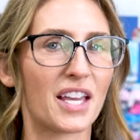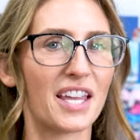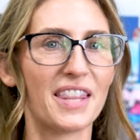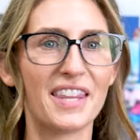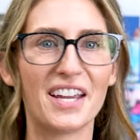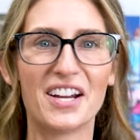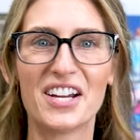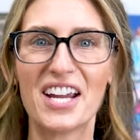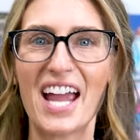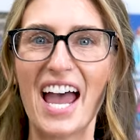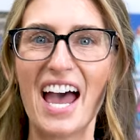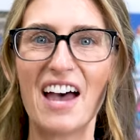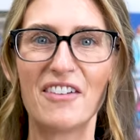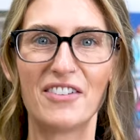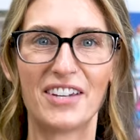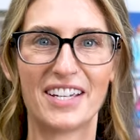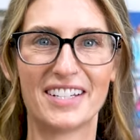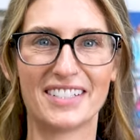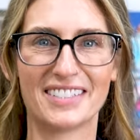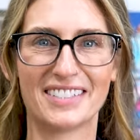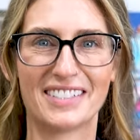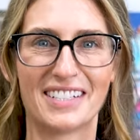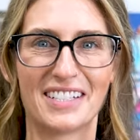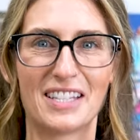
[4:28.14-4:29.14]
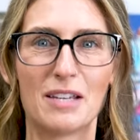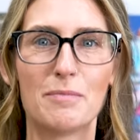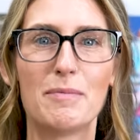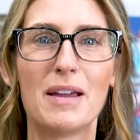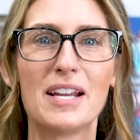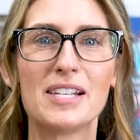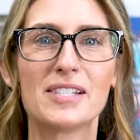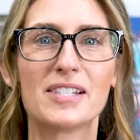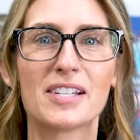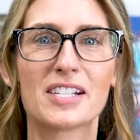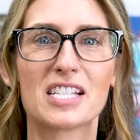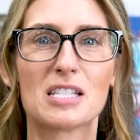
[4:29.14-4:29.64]
And there you have it, the
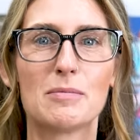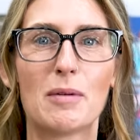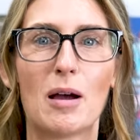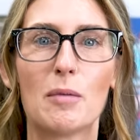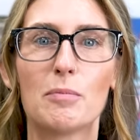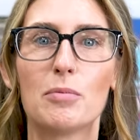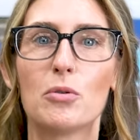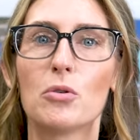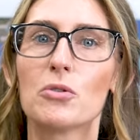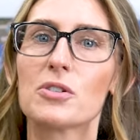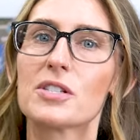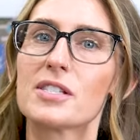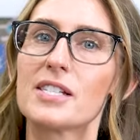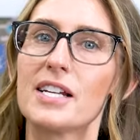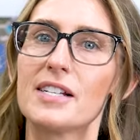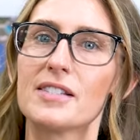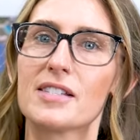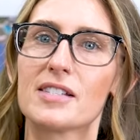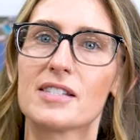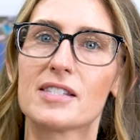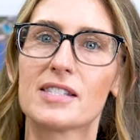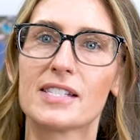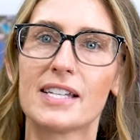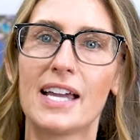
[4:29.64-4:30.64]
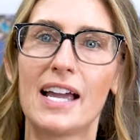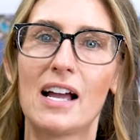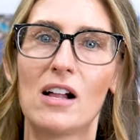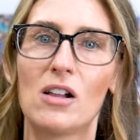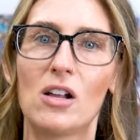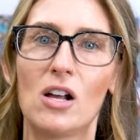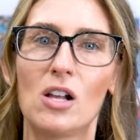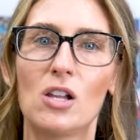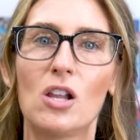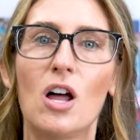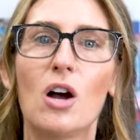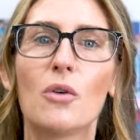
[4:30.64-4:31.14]
basics about pool stains and
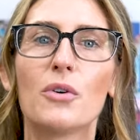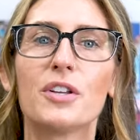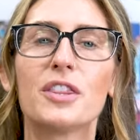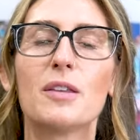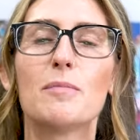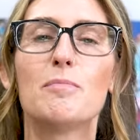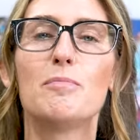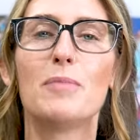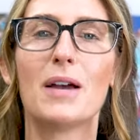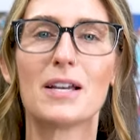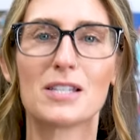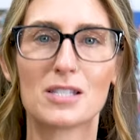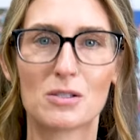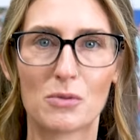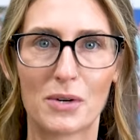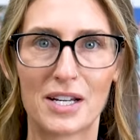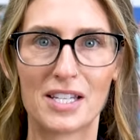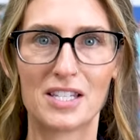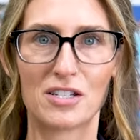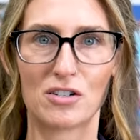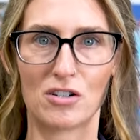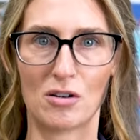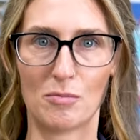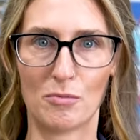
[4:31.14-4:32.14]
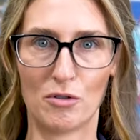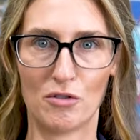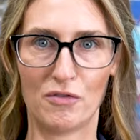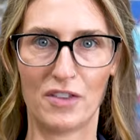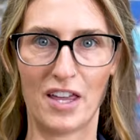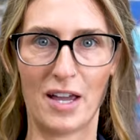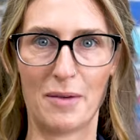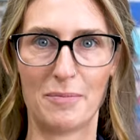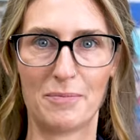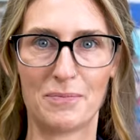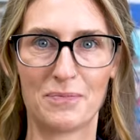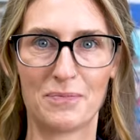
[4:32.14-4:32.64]
scale, along with the best ways to remove them,